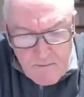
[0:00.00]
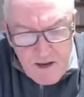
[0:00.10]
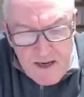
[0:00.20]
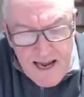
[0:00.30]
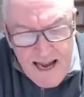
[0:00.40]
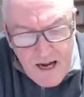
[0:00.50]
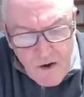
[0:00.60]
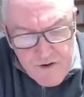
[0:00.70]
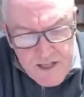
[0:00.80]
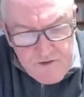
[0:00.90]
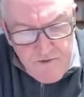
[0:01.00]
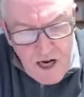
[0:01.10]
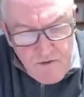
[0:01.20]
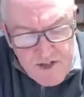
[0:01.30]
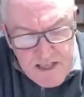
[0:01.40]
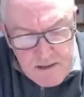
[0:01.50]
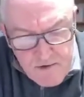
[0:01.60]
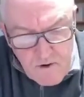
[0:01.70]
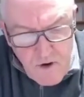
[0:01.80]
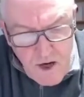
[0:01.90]
But now this virus seems
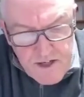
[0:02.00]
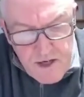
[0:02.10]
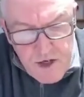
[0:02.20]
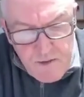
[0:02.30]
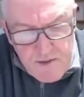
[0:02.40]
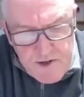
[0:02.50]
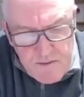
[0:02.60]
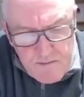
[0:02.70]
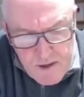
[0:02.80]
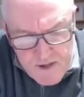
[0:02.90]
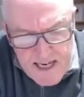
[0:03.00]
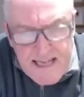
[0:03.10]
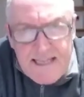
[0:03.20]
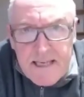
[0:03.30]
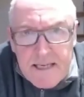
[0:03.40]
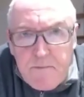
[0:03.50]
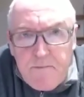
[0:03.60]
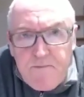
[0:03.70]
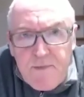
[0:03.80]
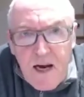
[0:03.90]
to have got into humans and mutated,
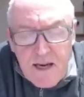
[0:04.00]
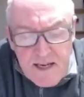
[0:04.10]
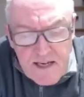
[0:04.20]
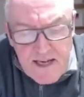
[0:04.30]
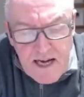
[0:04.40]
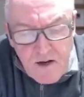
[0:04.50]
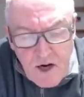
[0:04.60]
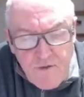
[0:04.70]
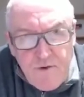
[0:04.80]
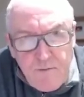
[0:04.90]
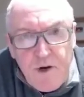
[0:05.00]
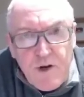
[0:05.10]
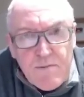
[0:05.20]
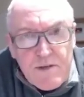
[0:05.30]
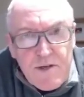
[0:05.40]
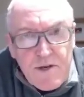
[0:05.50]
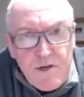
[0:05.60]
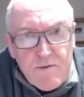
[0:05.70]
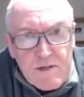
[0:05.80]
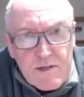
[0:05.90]
and it can now go from humans to
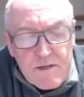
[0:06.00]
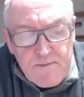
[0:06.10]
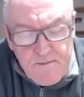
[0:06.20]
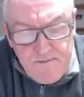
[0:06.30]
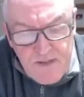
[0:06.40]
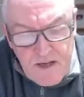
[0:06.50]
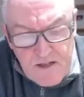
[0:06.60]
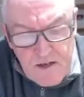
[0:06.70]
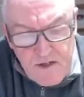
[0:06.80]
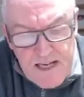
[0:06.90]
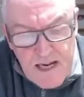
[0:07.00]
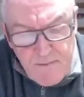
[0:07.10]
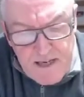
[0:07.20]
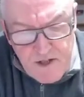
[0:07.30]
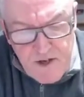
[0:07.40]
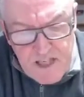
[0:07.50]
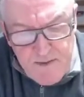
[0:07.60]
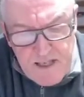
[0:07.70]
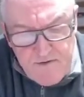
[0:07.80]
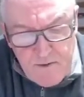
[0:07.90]
humans. So it's now being
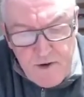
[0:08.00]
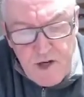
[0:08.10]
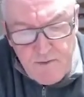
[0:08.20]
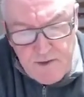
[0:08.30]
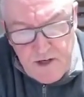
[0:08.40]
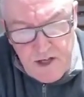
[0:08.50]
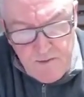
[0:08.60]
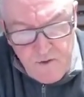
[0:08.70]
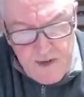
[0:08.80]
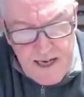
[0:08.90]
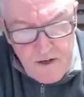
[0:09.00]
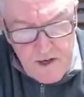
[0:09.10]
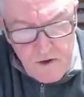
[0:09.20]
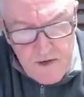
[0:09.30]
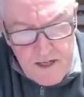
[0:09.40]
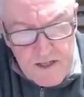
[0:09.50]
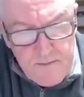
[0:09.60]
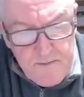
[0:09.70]
transmitted from humans to humans. We now know this.